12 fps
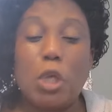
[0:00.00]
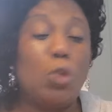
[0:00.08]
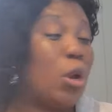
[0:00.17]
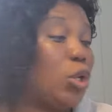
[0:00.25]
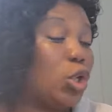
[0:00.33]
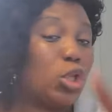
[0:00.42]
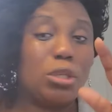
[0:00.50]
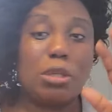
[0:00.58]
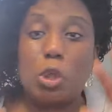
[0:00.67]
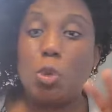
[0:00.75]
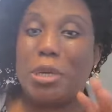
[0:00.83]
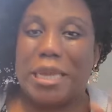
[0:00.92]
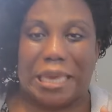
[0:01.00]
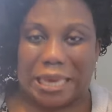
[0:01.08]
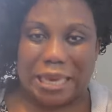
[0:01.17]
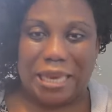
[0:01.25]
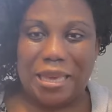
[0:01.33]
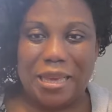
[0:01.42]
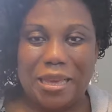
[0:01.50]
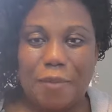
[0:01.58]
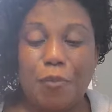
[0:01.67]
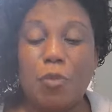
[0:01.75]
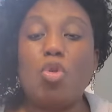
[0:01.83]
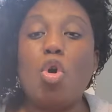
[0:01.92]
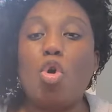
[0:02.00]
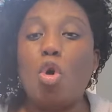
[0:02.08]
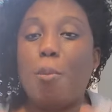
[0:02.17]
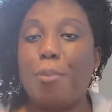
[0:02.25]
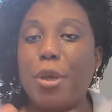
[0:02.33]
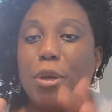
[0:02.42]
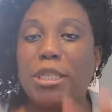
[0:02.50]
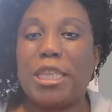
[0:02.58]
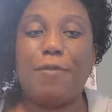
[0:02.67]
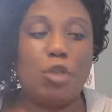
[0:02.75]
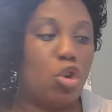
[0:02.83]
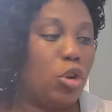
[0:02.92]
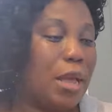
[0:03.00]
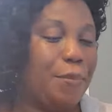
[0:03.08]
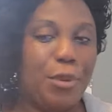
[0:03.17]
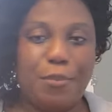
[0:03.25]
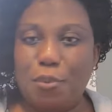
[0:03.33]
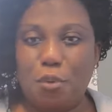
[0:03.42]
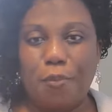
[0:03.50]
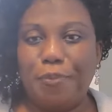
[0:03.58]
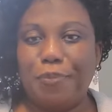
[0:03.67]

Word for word: You are just unique. Don't compare yourself with other people.